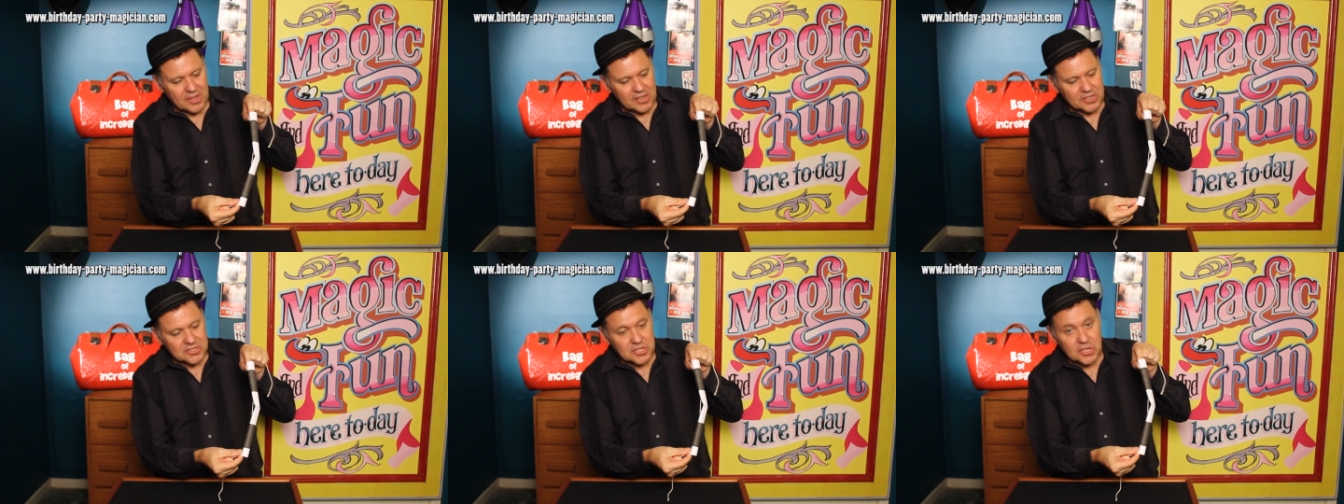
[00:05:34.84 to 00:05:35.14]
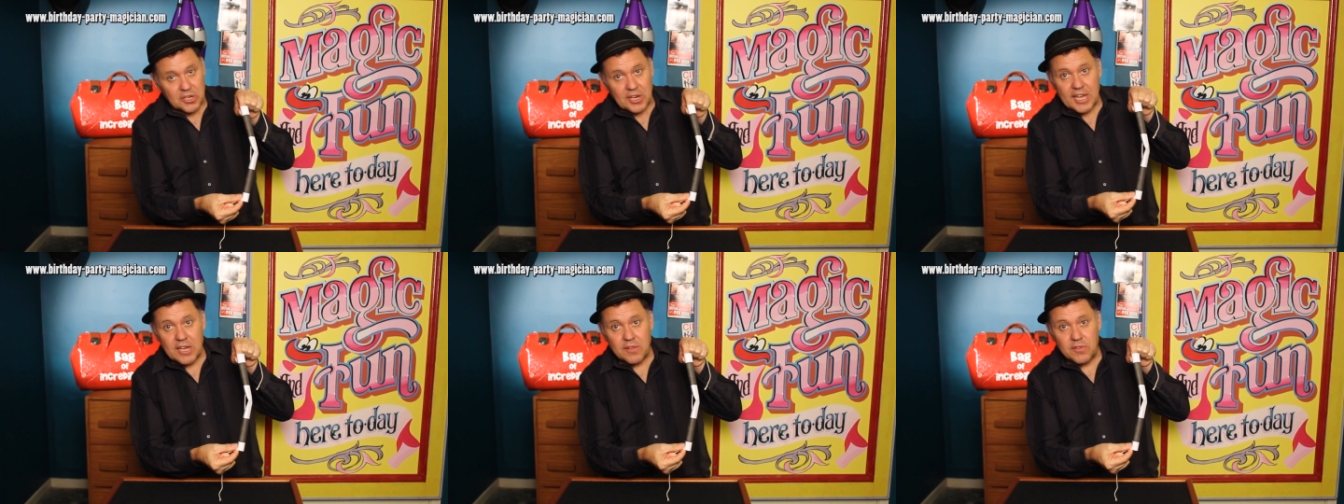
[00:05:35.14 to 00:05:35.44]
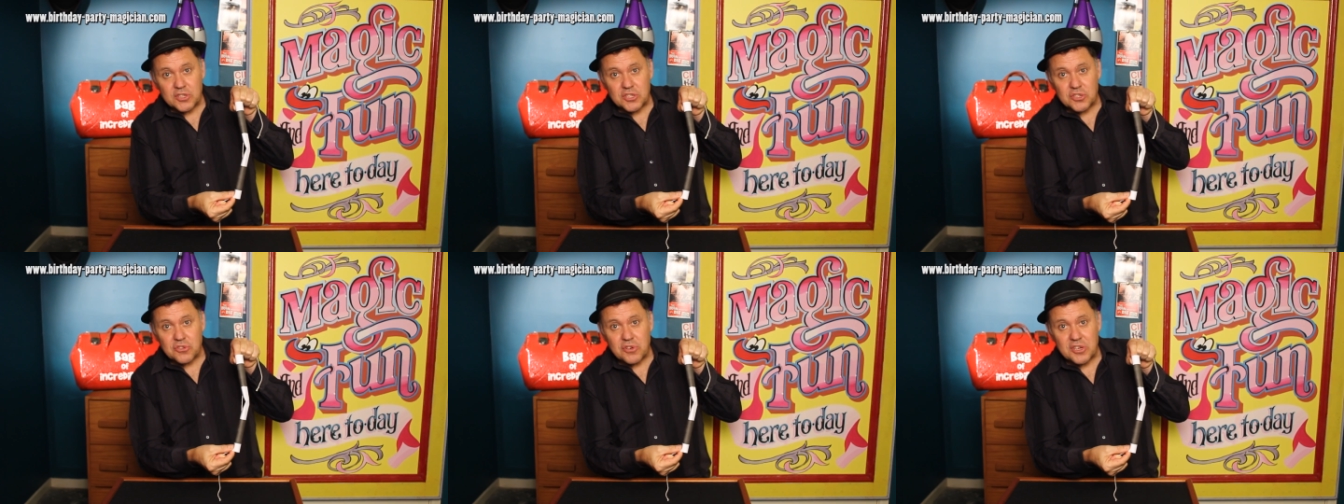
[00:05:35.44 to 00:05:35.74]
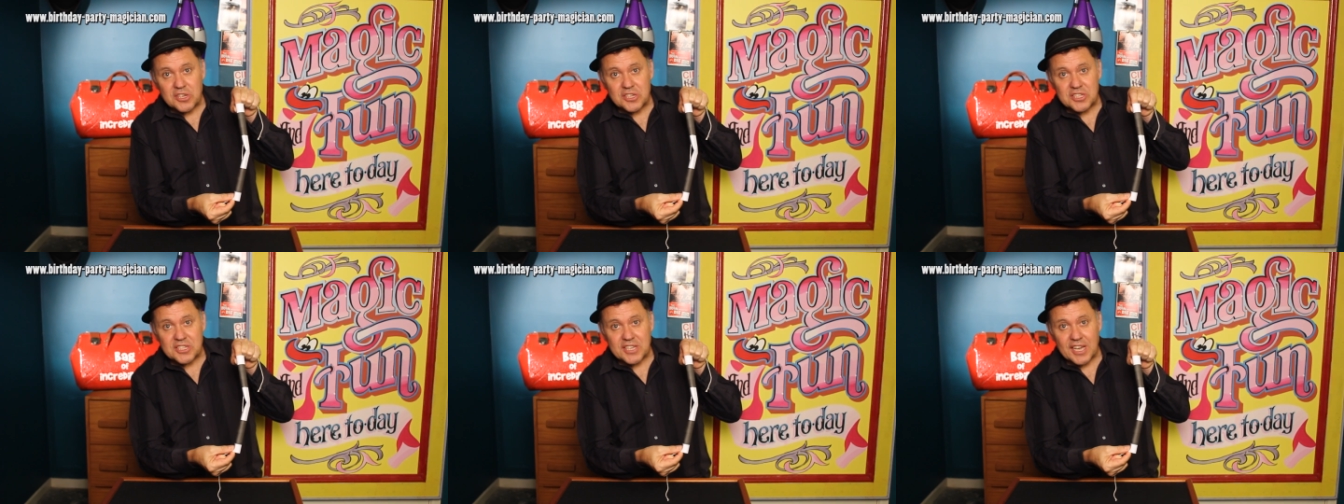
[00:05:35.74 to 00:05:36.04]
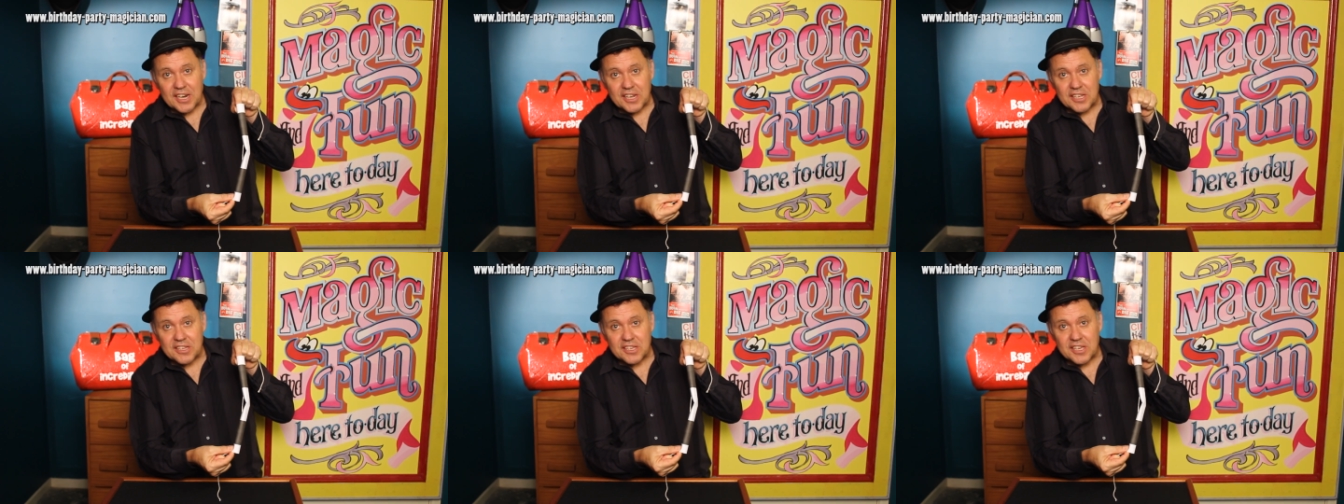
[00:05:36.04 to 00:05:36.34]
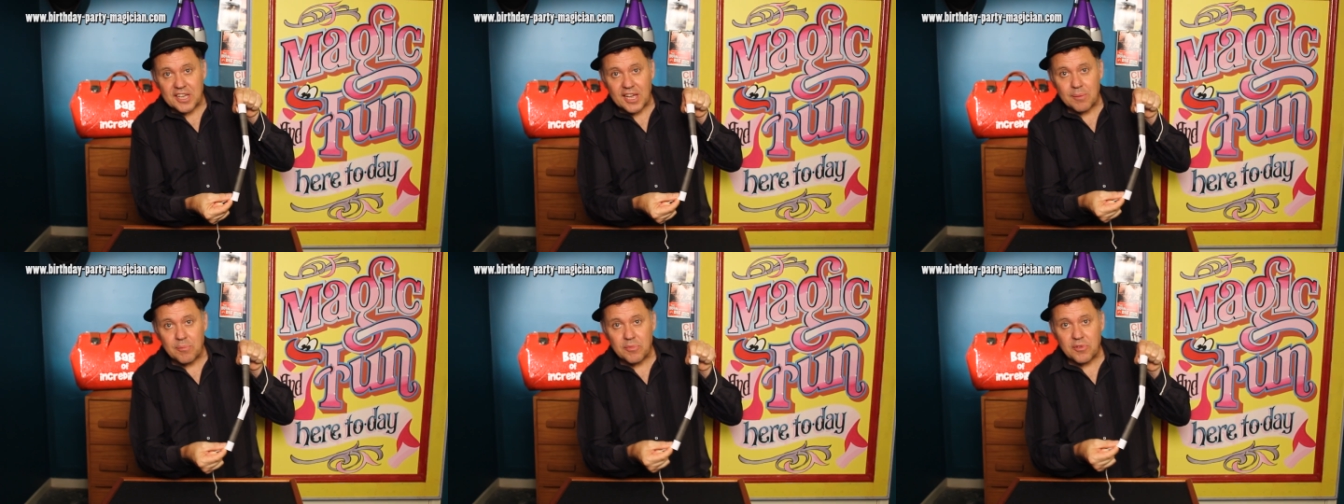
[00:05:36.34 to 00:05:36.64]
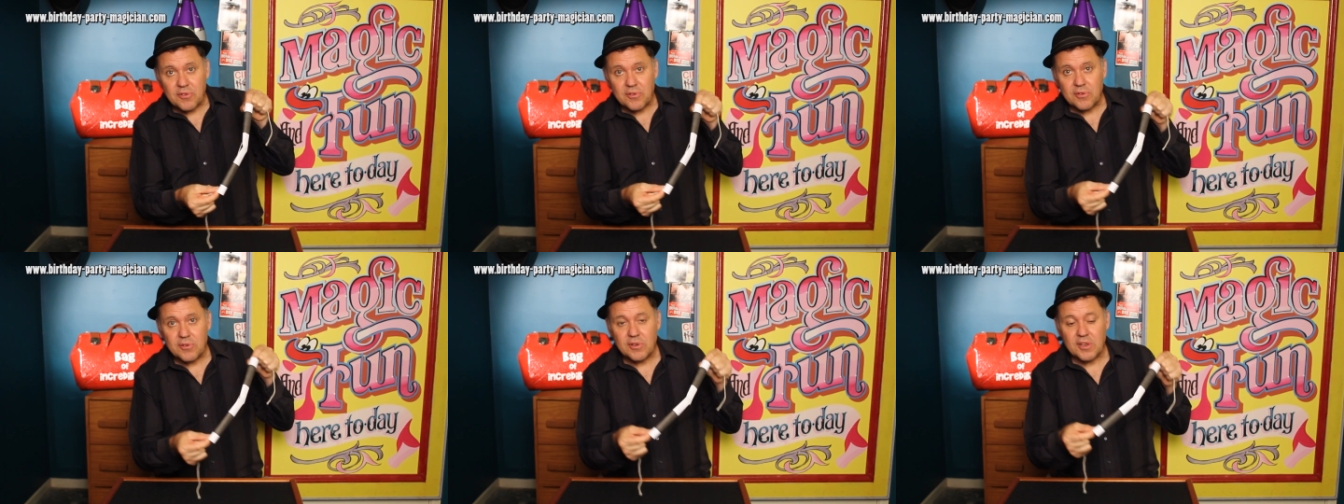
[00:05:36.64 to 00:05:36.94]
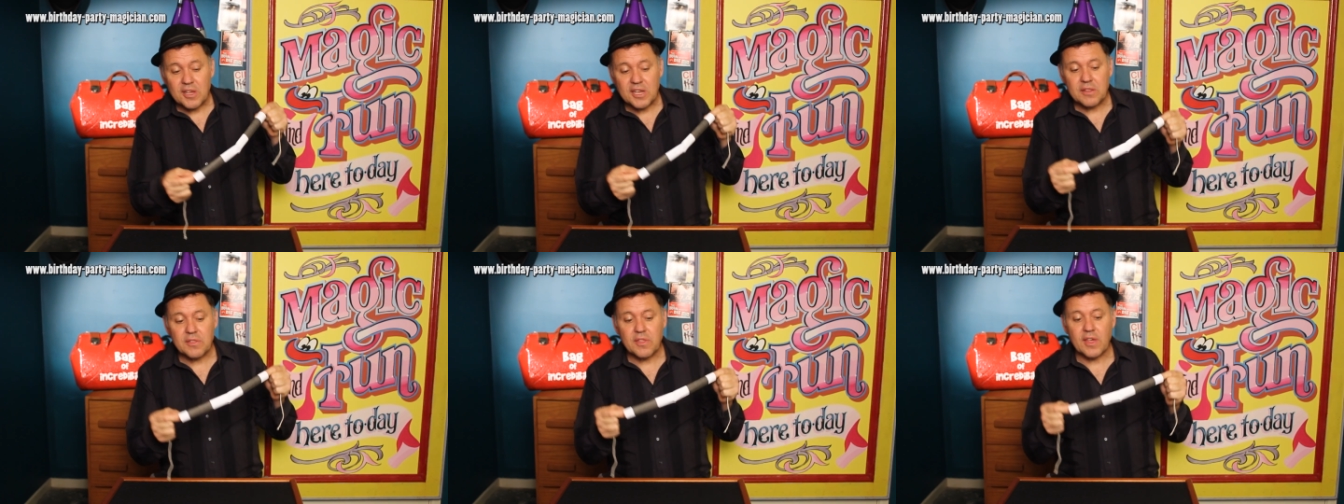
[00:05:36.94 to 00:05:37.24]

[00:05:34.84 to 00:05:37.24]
so now the string is starting to come through like